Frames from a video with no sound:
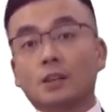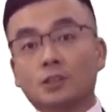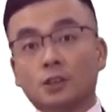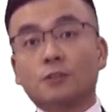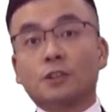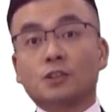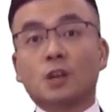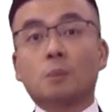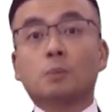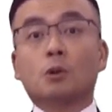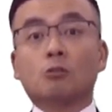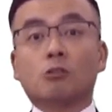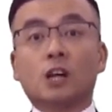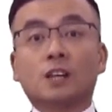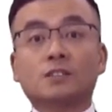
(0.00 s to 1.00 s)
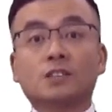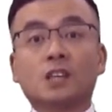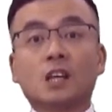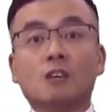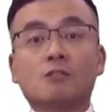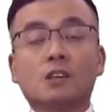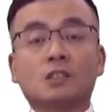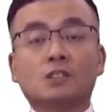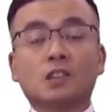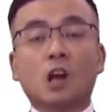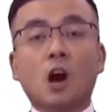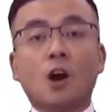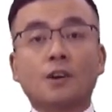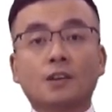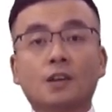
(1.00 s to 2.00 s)
so for example, criteria
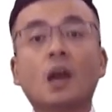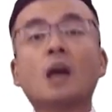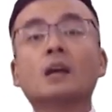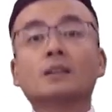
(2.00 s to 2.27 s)
like